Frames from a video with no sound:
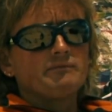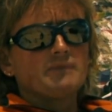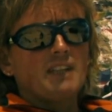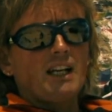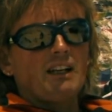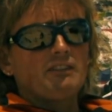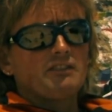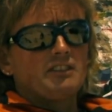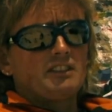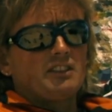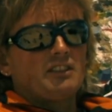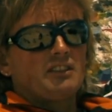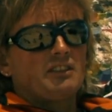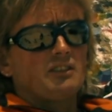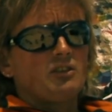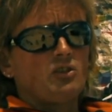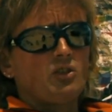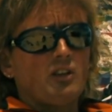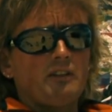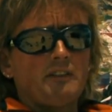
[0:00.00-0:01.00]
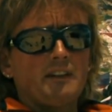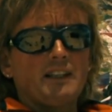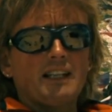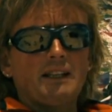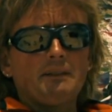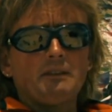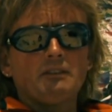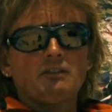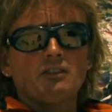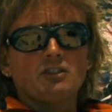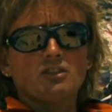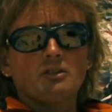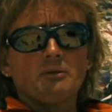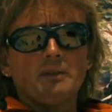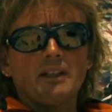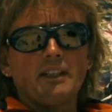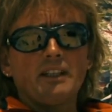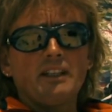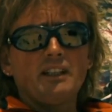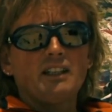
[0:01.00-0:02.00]
after you have been climbing for so
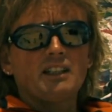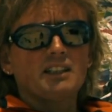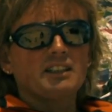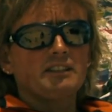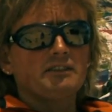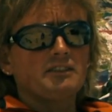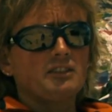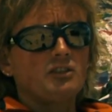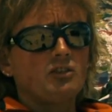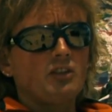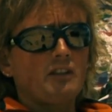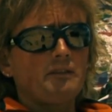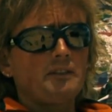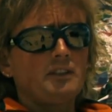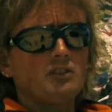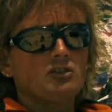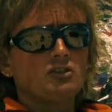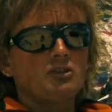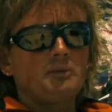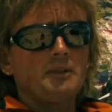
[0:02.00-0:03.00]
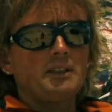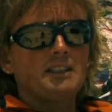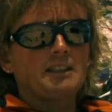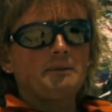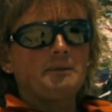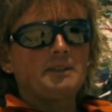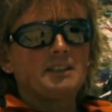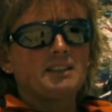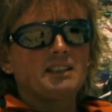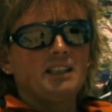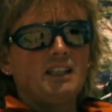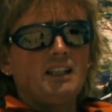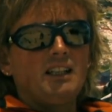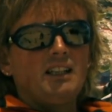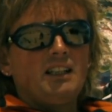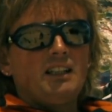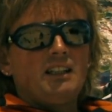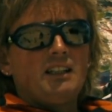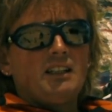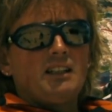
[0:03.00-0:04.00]
many years, after you have been on so many summits,
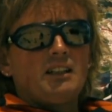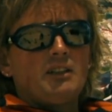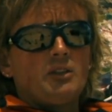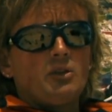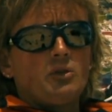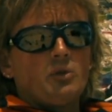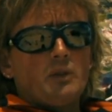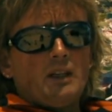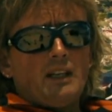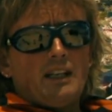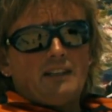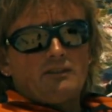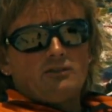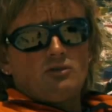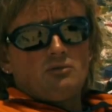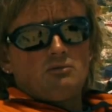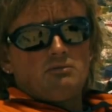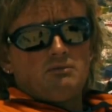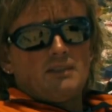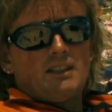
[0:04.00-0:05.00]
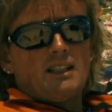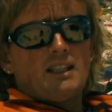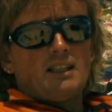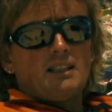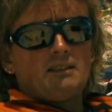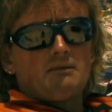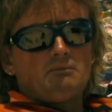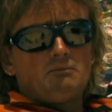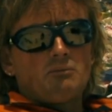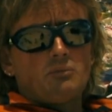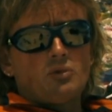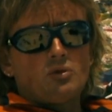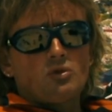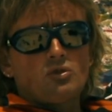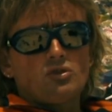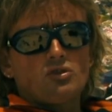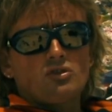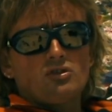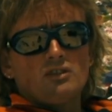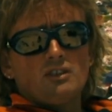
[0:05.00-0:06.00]
you really have to
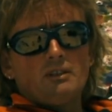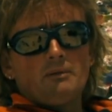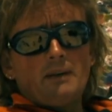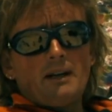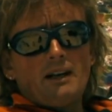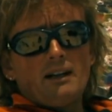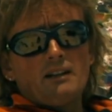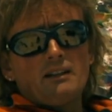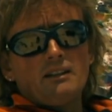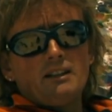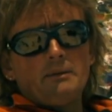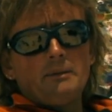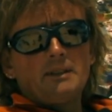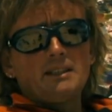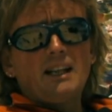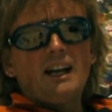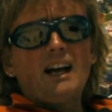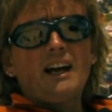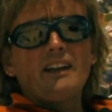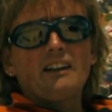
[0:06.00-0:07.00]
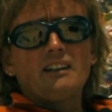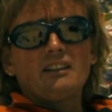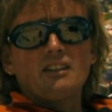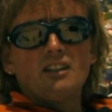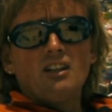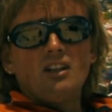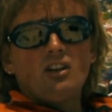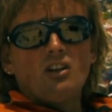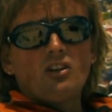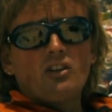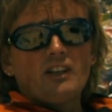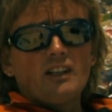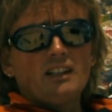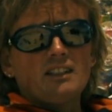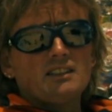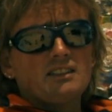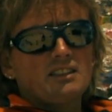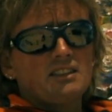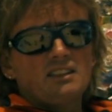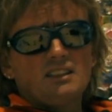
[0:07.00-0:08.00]
push the bar a bit higher, or
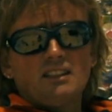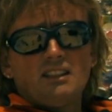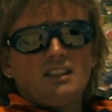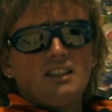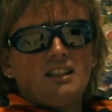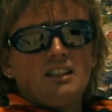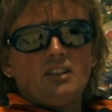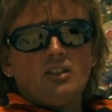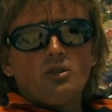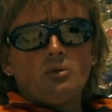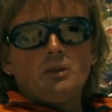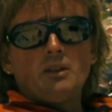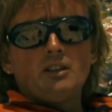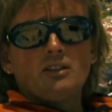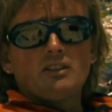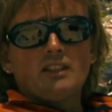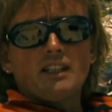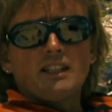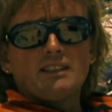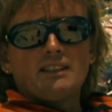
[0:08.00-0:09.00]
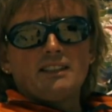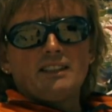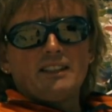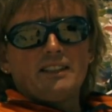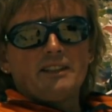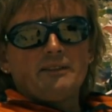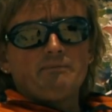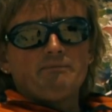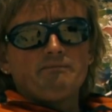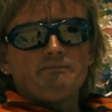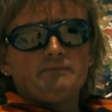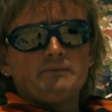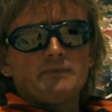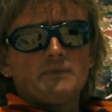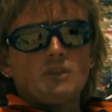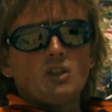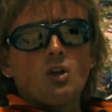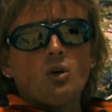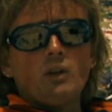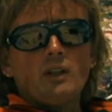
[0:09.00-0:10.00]
else you will not get the
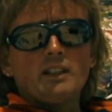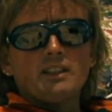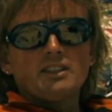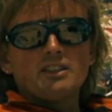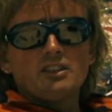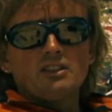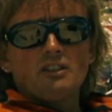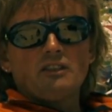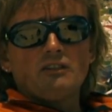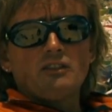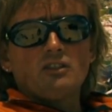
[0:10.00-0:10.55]
knowledge of